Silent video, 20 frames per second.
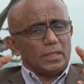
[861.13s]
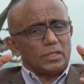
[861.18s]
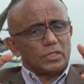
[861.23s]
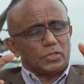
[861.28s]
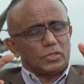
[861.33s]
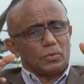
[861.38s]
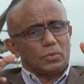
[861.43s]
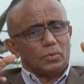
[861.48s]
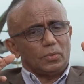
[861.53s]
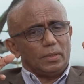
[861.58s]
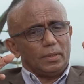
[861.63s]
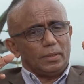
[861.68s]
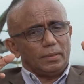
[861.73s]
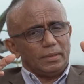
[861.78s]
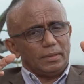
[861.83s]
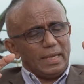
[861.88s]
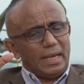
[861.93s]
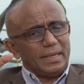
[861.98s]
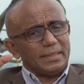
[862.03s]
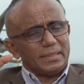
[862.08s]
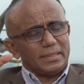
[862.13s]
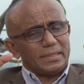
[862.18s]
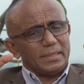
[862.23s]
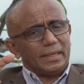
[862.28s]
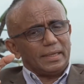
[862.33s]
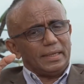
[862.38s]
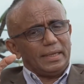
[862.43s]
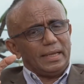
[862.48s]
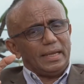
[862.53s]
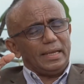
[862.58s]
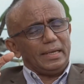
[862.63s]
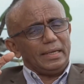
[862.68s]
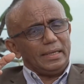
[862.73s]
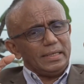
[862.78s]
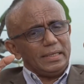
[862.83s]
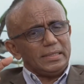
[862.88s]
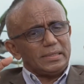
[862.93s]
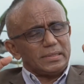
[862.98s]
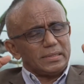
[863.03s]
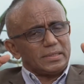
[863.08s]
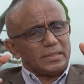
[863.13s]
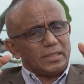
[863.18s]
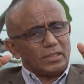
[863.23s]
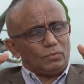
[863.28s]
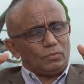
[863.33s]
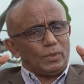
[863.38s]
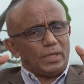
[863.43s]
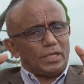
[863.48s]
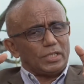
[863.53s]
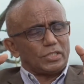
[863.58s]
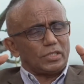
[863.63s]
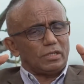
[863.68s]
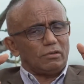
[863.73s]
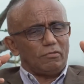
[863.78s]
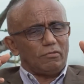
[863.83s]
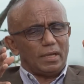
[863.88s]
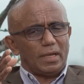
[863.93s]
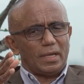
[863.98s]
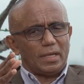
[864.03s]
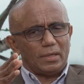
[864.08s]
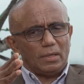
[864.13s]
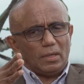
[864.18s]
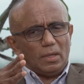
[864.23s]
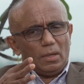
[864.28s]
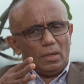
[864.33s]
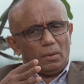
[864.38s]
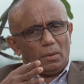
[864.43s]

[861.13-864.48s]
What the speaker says: So that again is a situation where